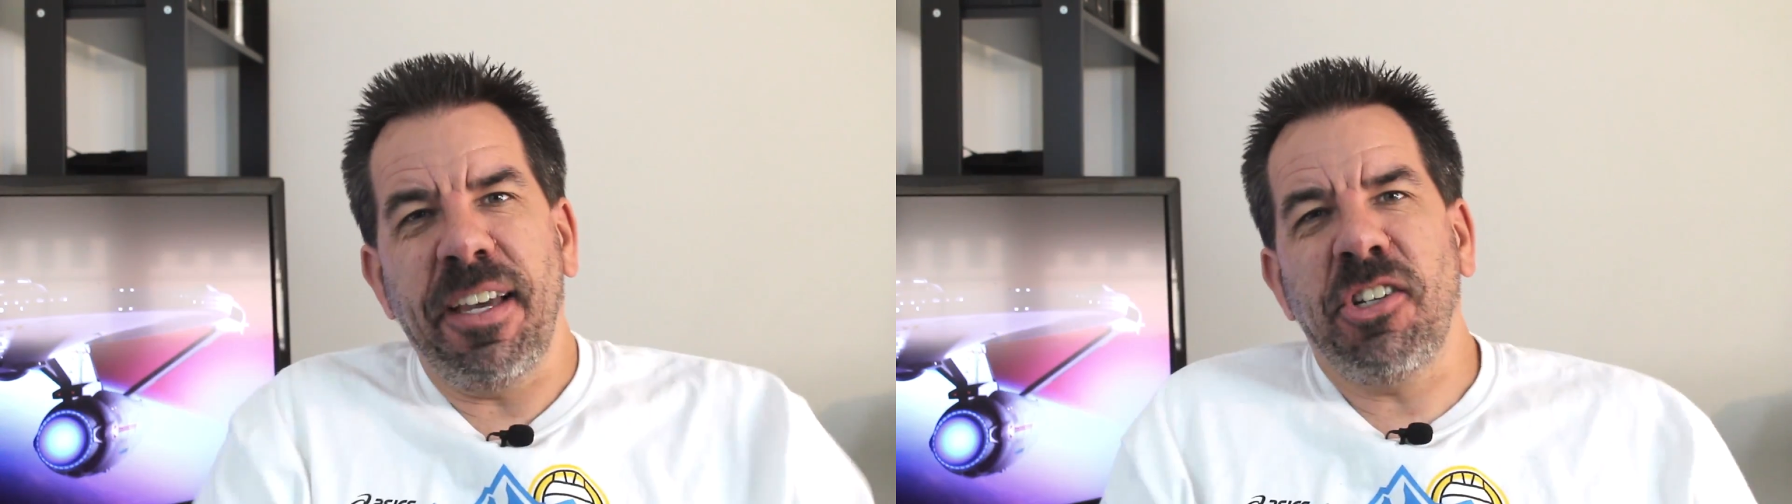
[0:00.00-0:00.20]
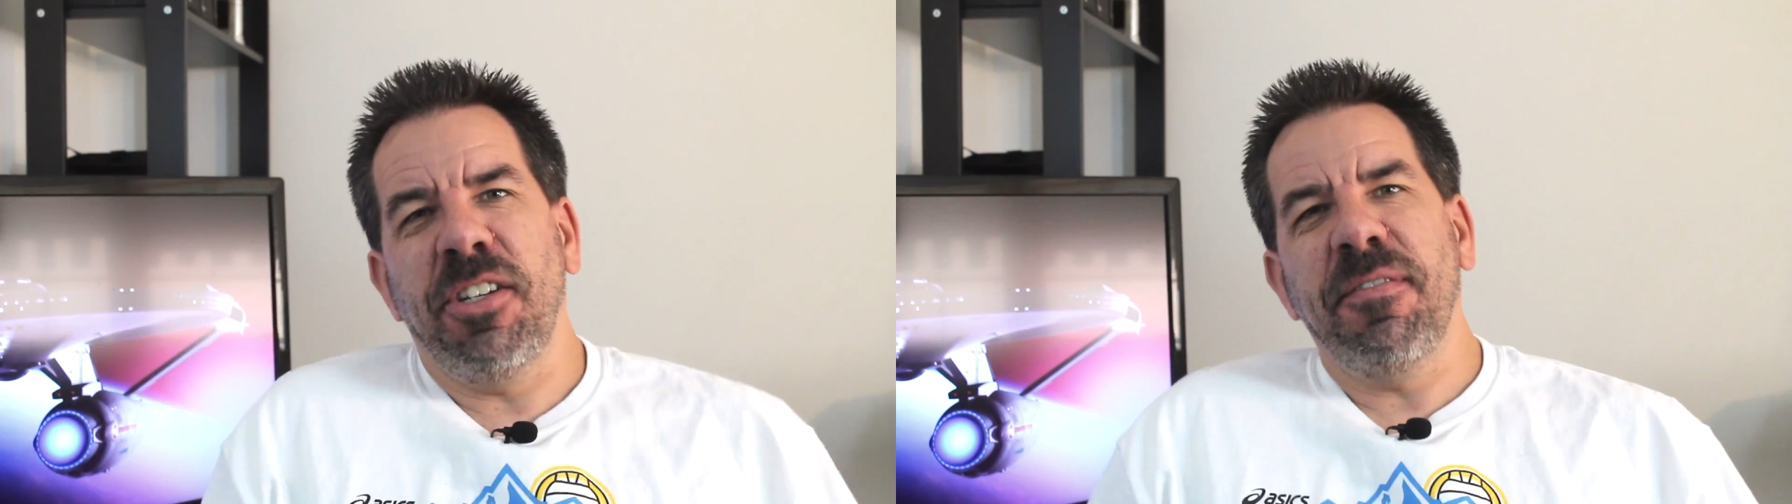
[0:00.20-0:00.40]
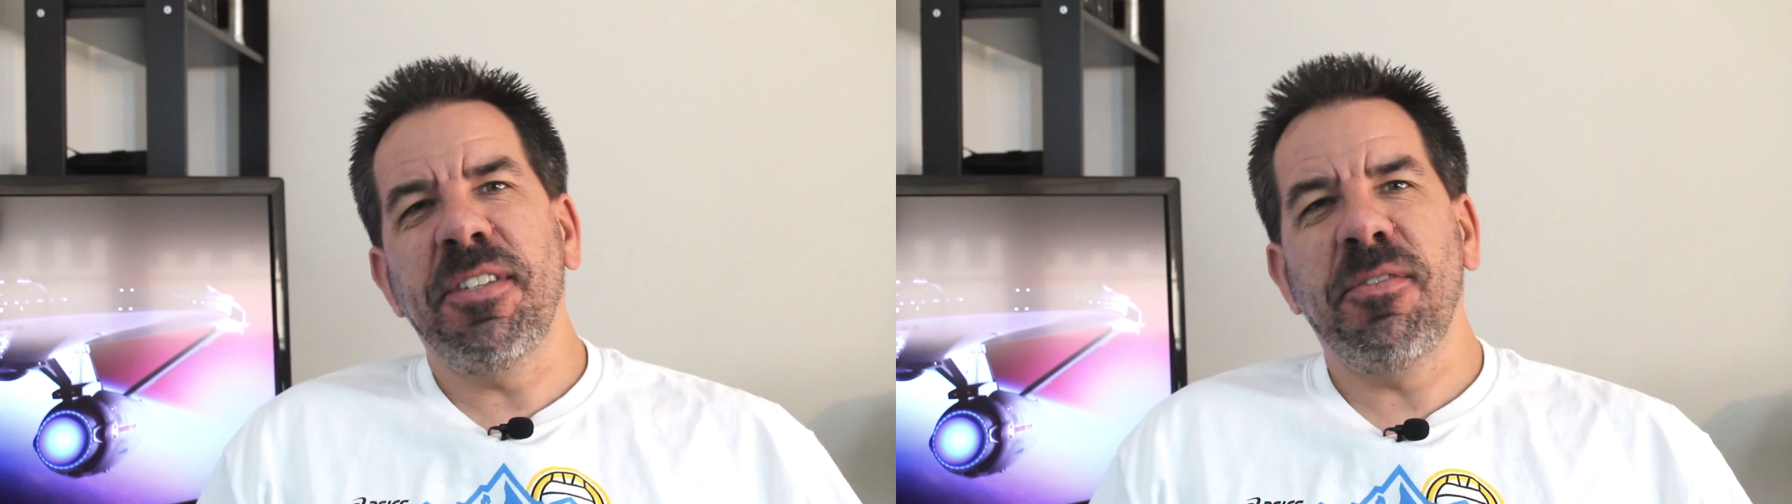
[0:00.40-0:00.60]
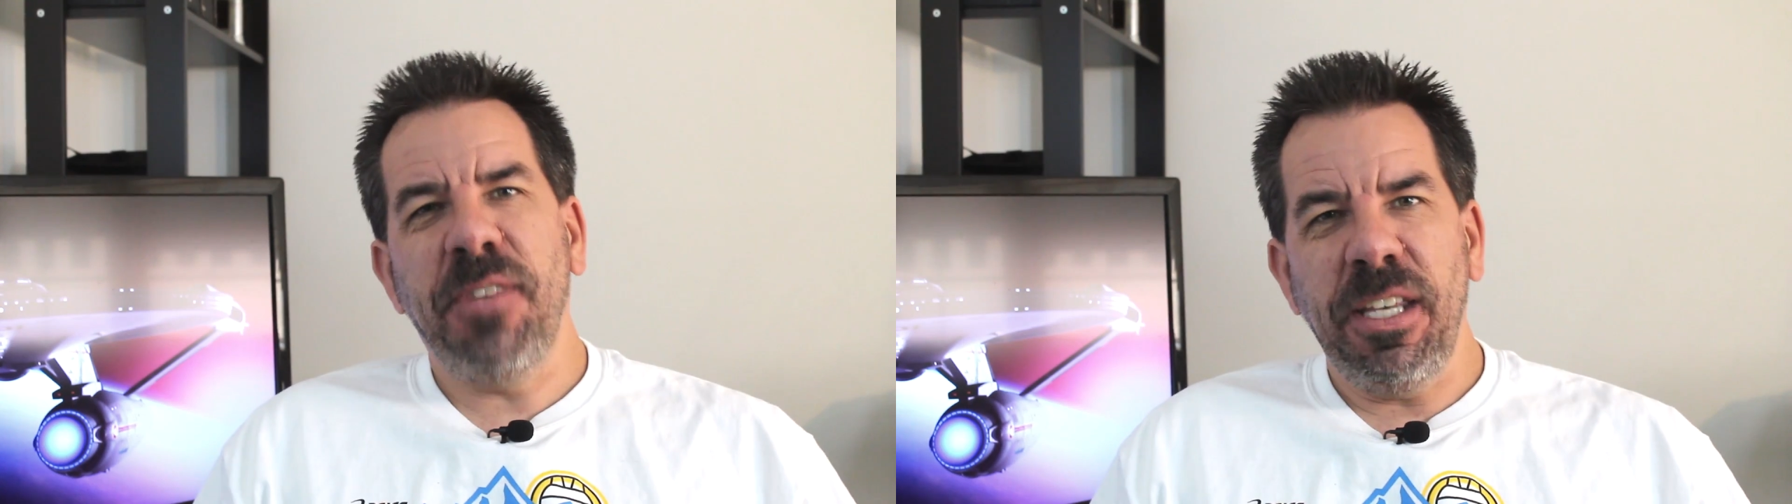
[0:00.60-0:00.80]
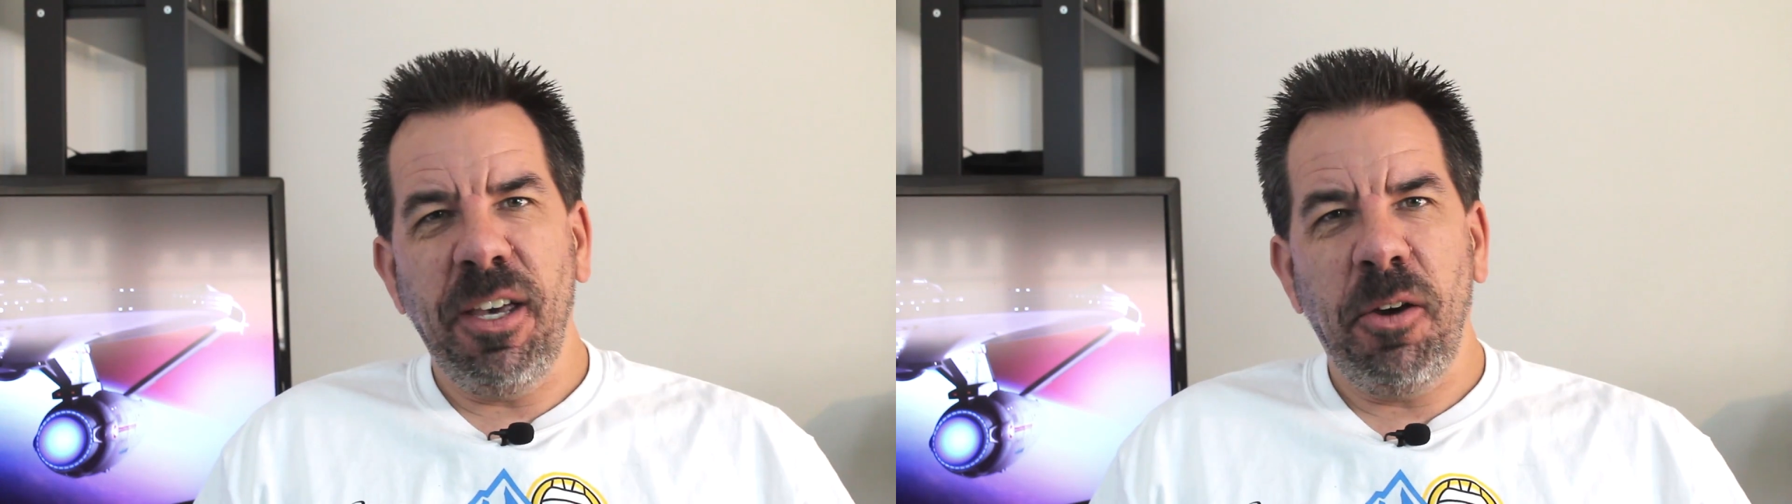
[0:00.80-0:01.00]
section of this
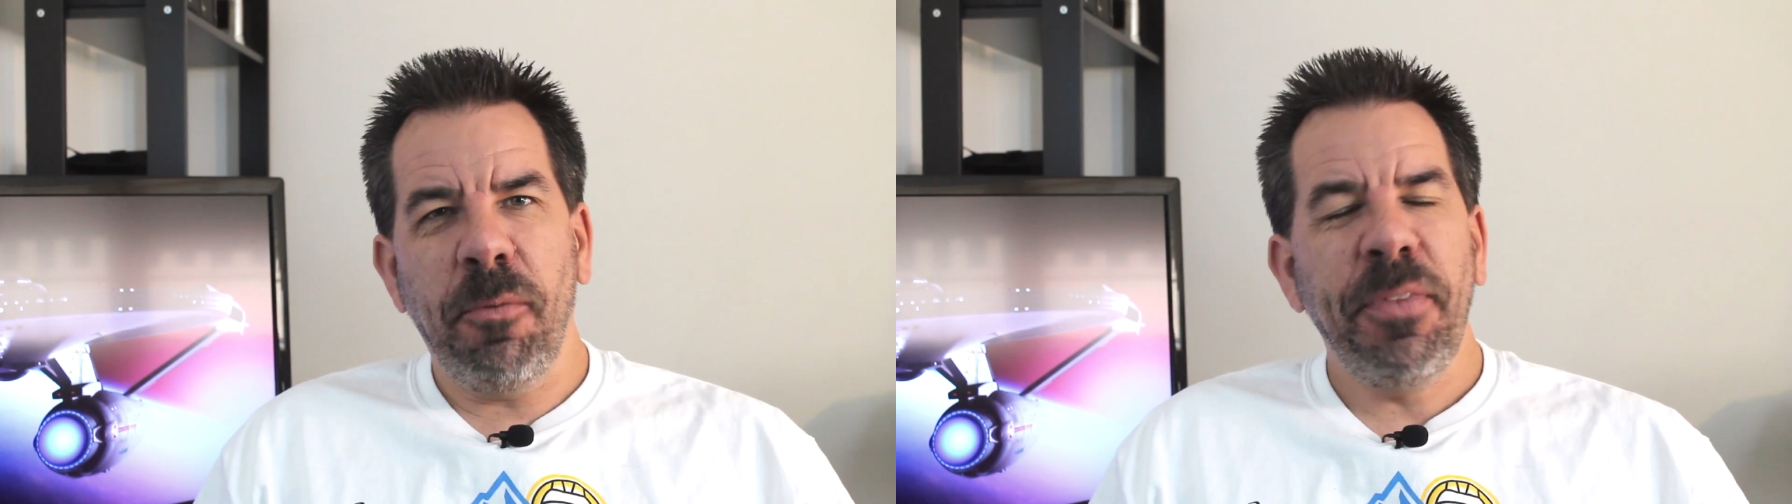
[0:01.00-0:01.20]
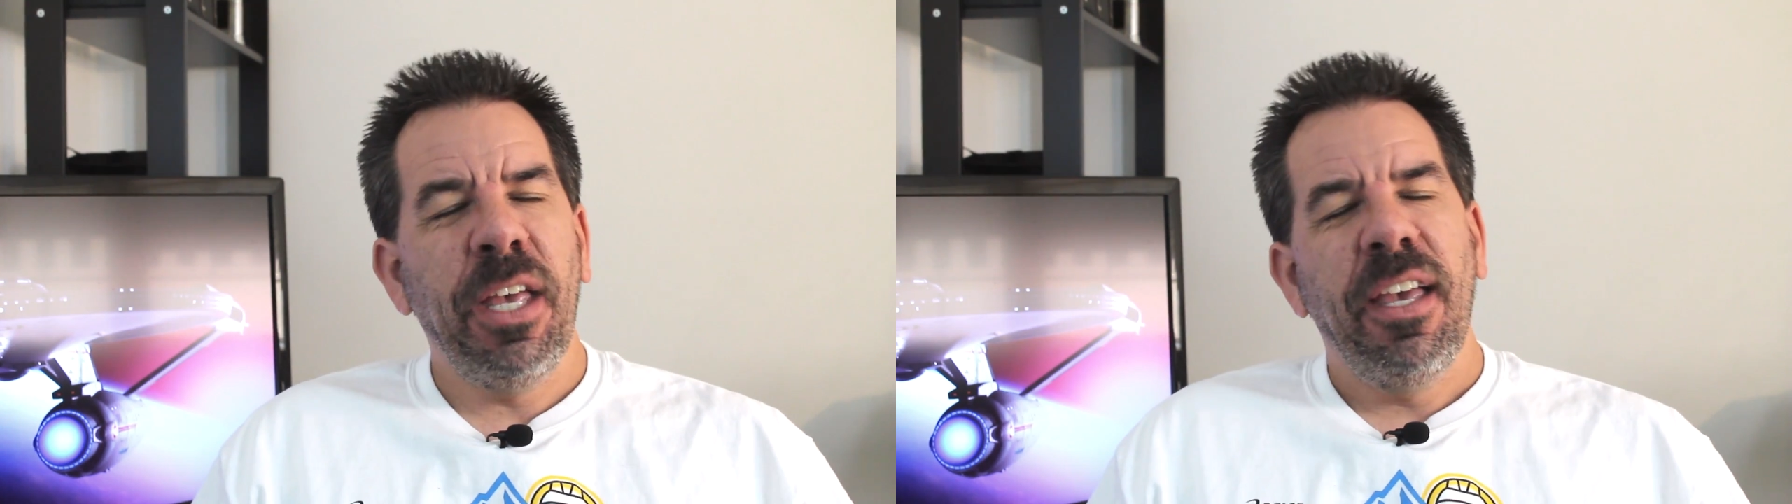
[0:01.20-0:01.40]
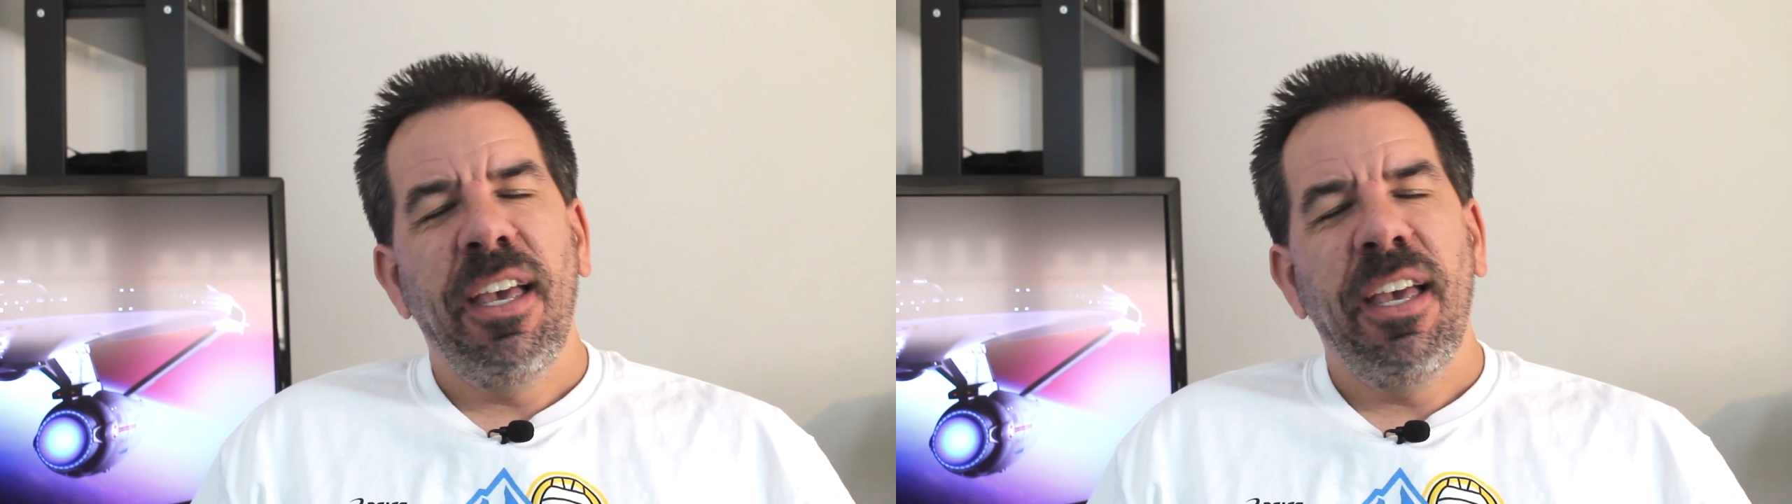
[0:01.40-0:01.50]
video.